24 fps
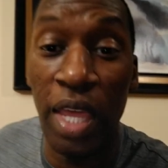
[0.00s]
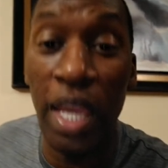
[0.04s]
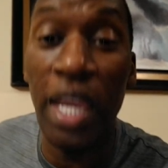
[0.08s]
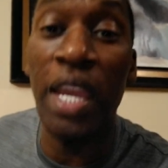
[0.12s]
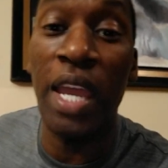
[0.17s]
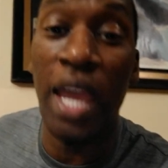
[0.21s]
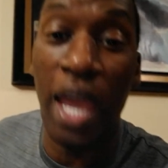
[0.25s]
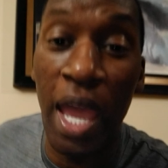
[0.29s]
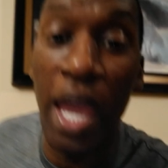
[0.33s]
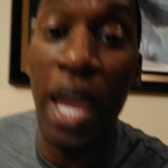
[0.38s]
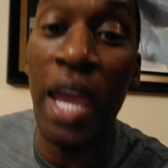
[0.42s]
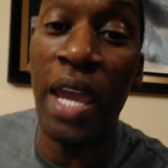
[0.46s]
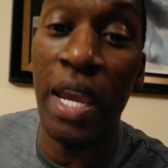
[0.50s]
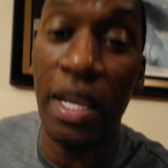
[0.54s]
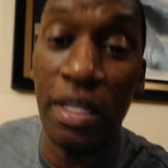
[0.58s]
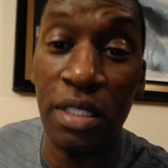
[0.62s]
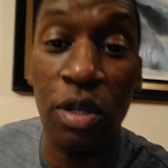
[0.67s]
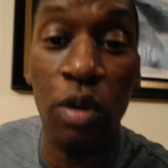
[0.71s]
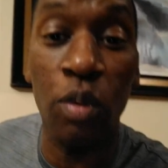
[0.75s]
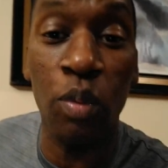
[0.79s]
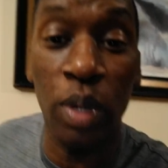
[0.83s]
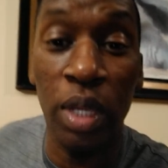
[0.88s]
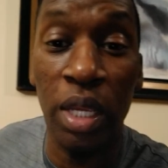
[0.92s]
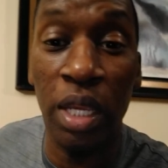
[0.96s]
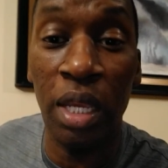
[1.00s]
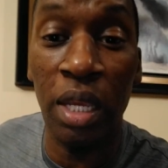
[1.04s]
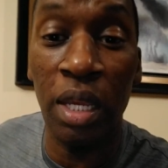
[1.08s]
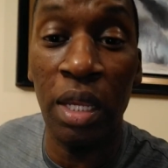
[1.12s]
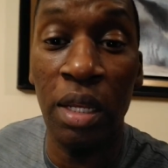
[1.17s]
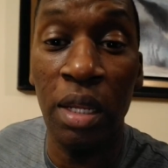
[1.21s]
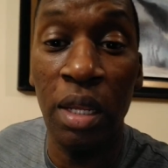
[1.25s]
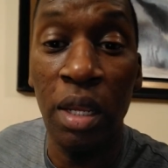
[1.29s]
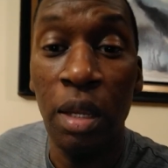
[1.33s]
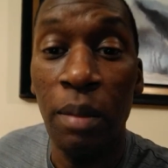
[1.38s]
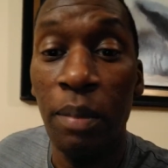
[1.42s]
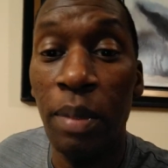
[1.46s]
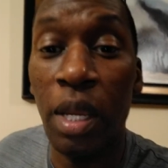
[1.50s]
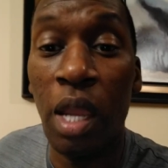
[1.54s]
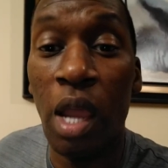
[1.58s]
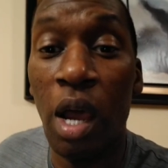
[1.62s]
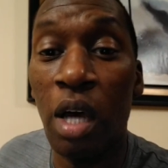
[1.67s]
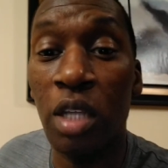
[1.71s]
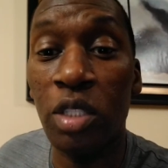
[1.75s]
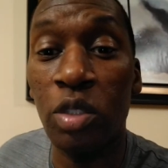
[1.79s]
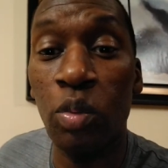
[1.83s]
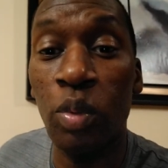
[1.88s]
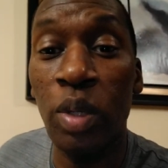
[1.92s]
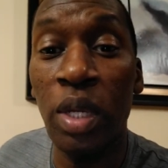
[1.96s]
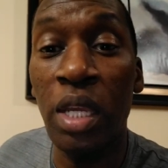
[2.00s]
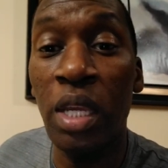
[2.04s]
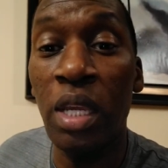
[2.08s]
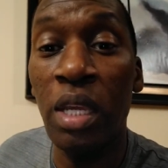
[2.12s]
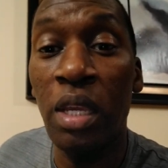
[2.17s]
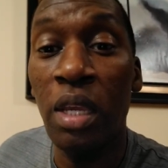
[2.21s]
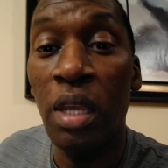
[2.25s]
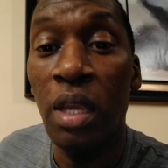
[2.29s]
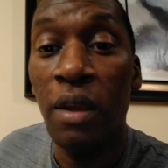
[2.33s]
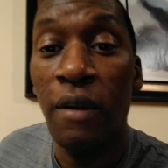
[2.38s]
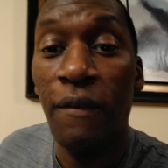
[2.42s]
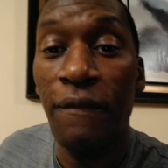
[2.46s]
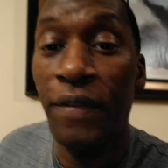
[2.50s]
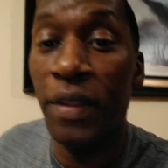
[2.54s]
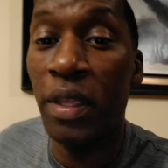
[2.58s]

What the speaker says: they had to win because we